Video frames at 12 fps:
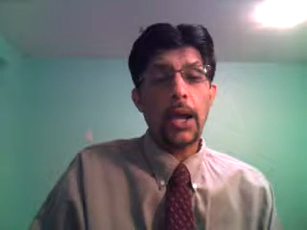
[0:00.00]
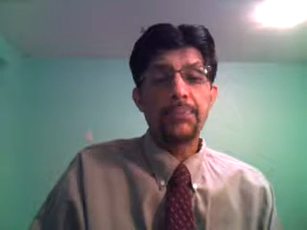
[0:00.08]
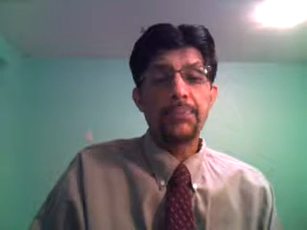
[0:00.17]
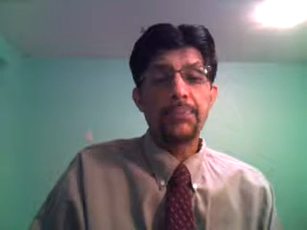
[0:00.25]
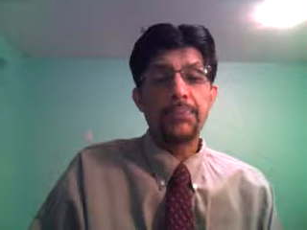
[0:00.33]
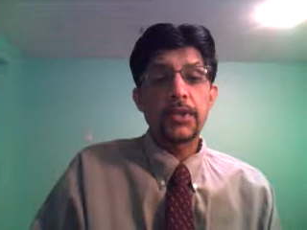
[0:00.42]

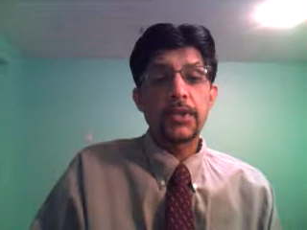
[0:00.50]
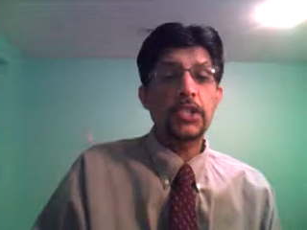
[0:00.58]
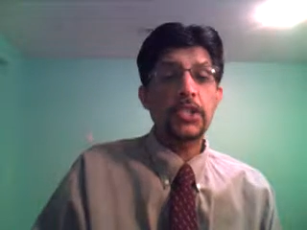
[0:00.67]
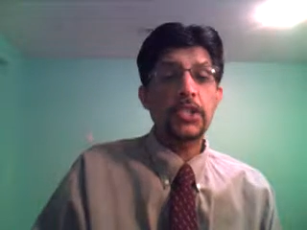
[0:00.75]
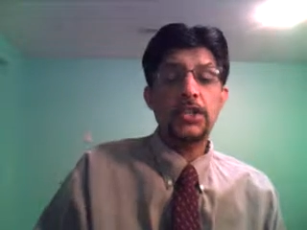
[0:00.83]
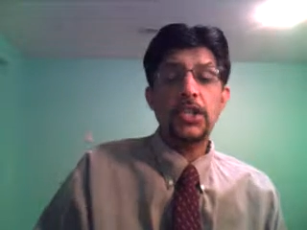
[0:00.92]
So as I
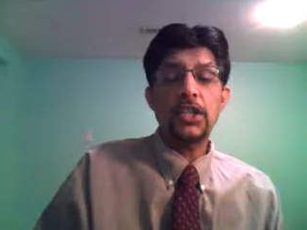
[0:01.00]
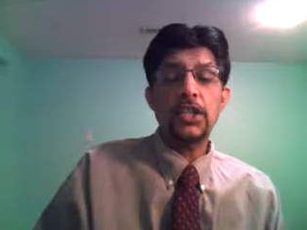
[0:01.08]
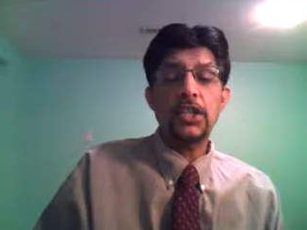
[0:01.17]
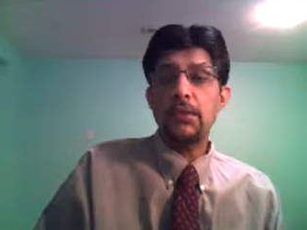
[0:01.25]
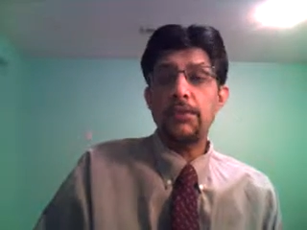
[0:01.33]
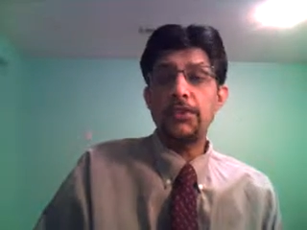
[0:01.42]
said,
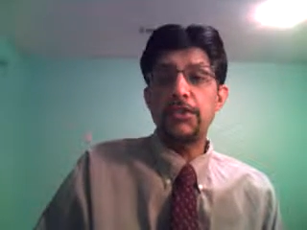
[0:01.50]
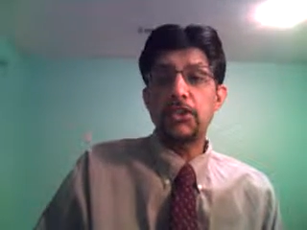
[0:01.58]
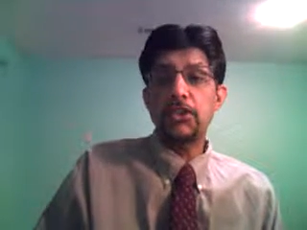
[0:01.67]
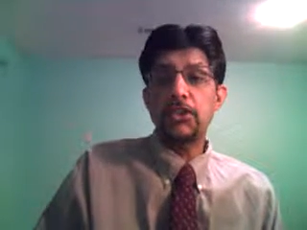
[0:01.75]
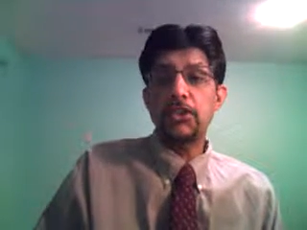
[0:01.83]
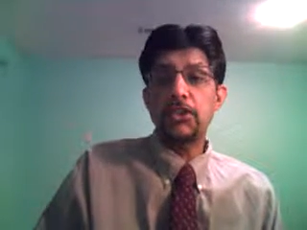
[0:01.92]

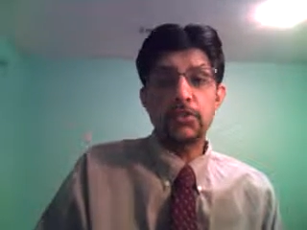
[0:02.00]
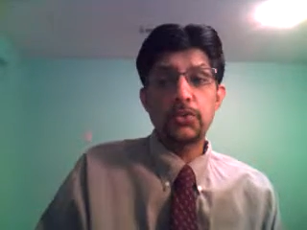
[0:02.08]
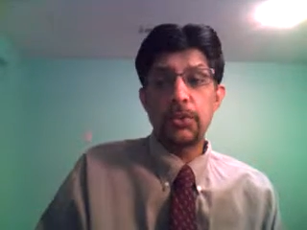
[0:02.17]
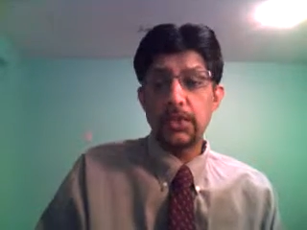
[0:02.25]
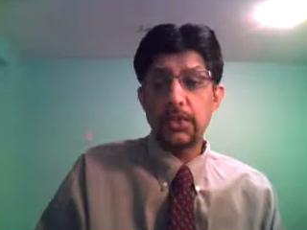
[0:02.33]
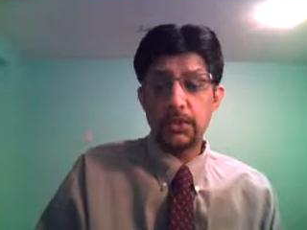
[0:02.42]
Ravichandran Ashwin